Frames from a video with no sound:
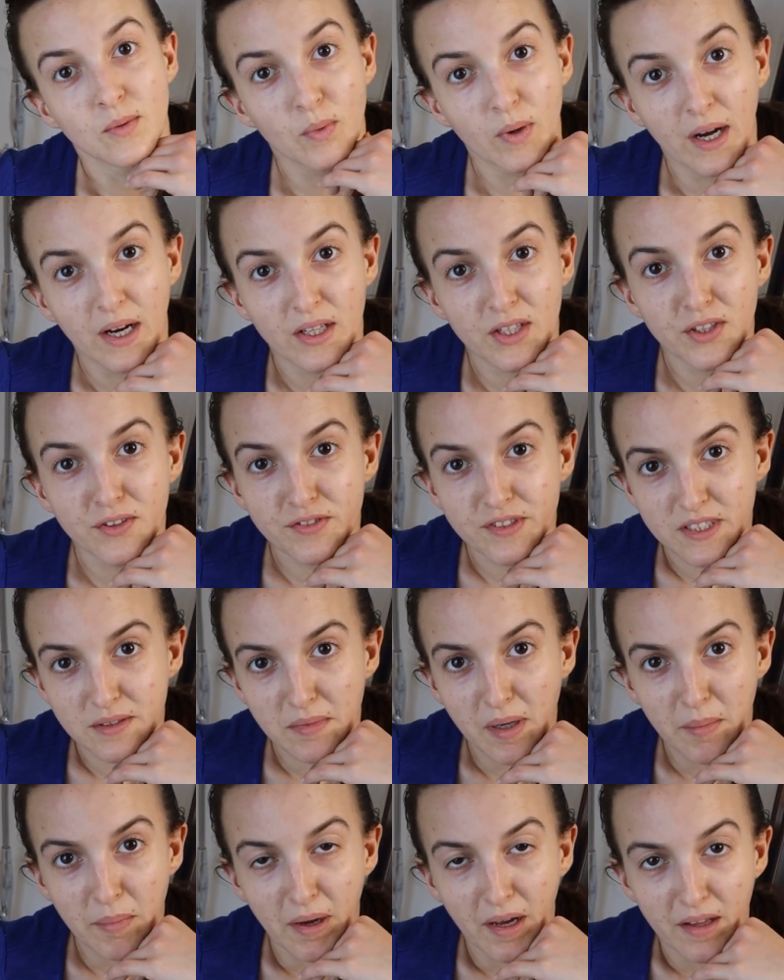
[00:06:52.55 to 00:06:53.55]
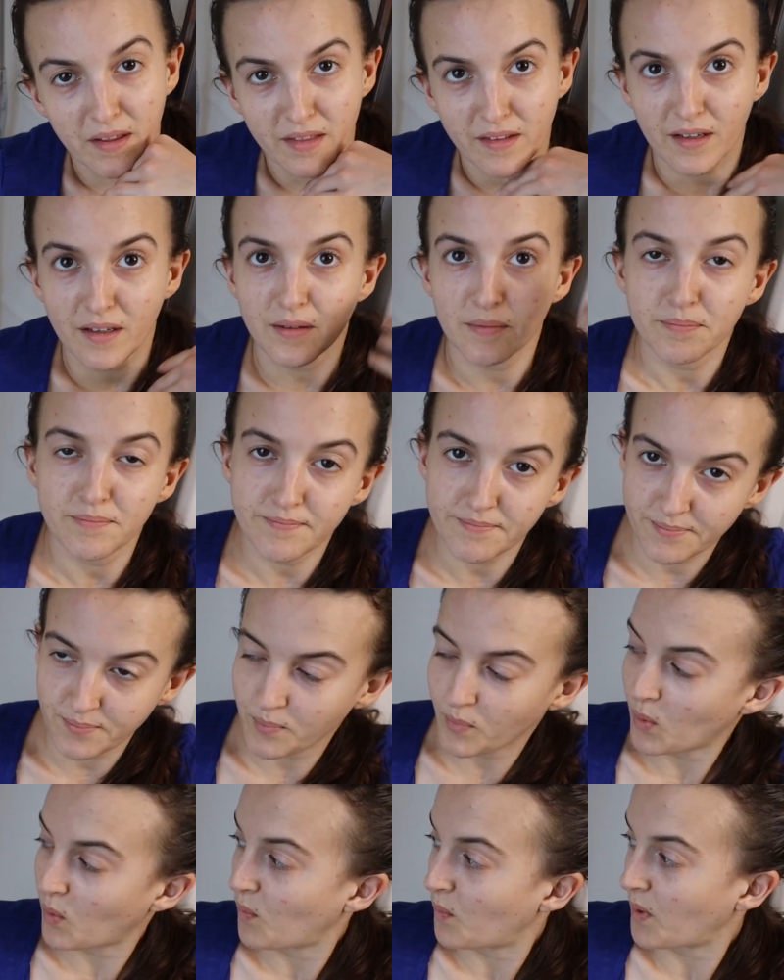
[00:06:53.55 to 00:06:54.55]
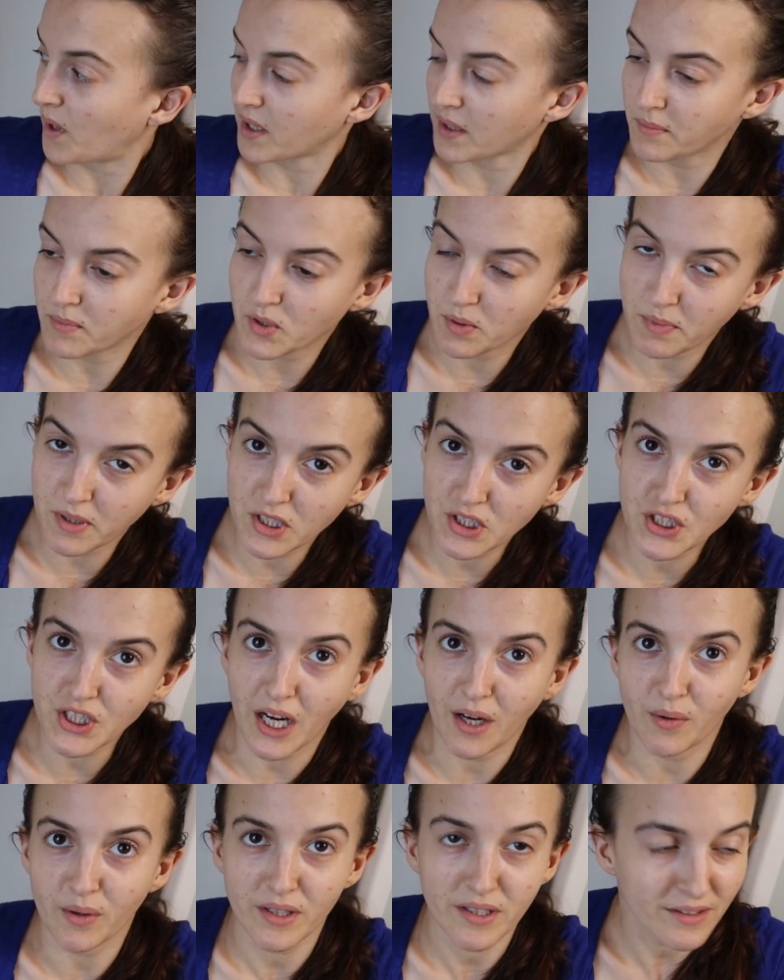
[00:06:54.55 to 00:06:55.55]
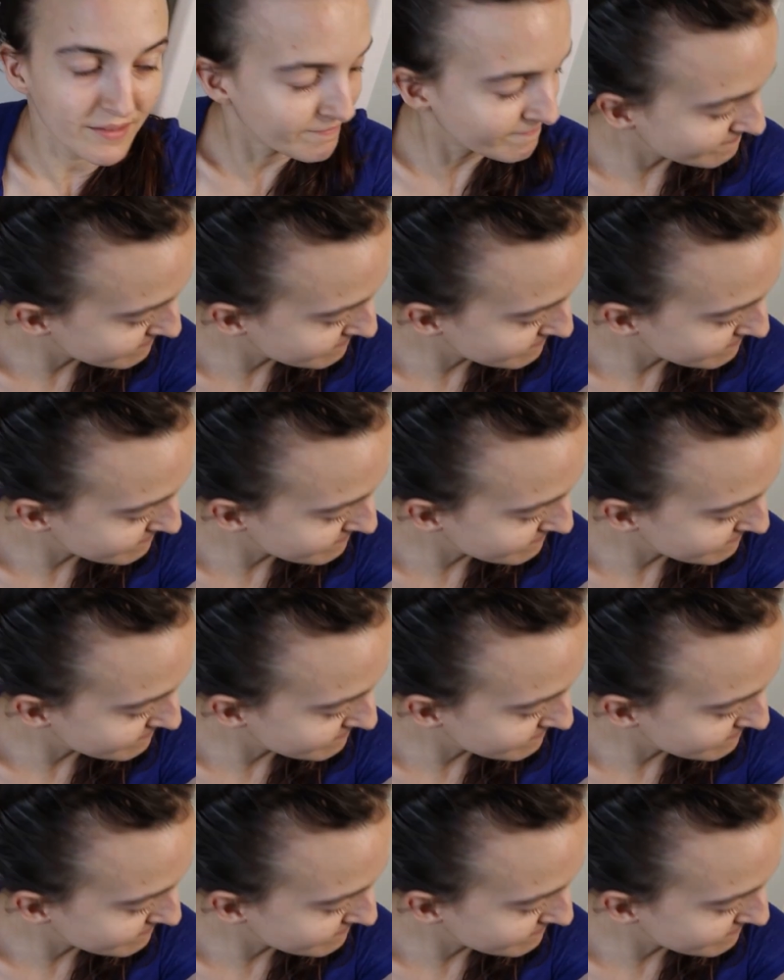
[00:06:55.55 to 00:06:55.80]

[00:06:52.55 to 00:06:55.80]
Well, you've seen my bathtub. Welcome to my shower.